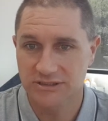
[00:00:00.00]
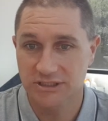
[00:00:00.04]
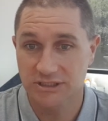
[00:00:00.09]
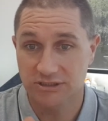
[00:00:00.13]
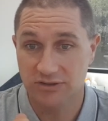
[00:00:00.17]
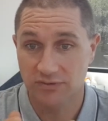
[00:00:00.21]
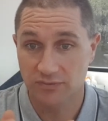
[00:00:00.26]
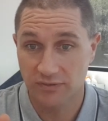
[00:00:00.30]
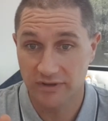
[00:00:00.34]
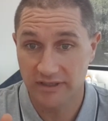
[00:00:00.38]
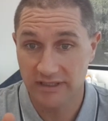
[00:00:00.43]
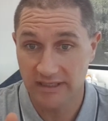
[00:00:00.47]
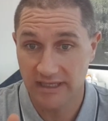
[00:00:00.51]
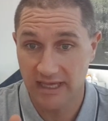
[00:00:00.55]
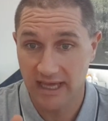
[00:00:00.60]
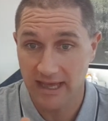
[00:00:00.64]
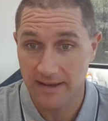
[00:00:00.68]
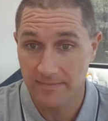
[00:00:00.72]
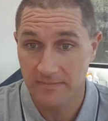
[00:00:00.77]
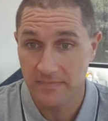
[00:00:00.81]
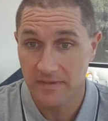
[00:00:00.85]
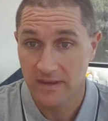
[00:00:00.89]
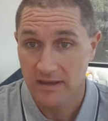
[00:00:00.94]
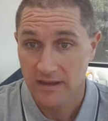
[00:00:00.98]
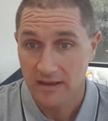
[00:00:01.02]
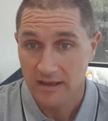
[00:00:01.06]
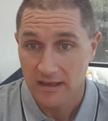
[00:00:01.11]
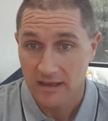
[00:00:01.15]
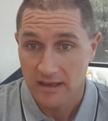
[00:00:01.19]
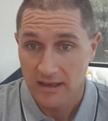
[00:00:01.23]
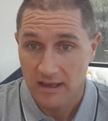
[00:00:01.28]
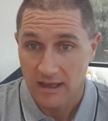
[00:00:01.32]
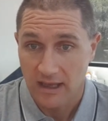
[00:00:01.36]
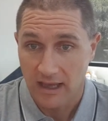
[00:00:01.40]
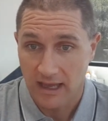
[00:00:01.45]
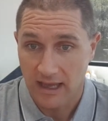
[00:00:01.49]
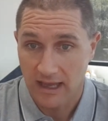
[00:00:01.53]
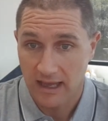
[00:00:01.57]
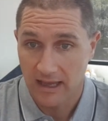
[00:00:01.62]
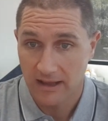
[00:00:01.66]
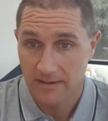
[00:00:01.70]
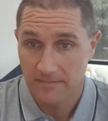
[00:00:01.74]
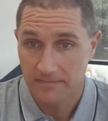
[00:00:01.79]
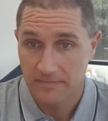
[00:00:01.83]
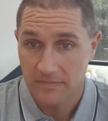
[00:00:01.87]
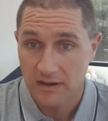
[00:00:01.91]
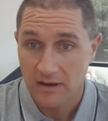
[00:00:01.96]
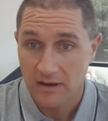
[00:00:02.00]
Just to recap, um,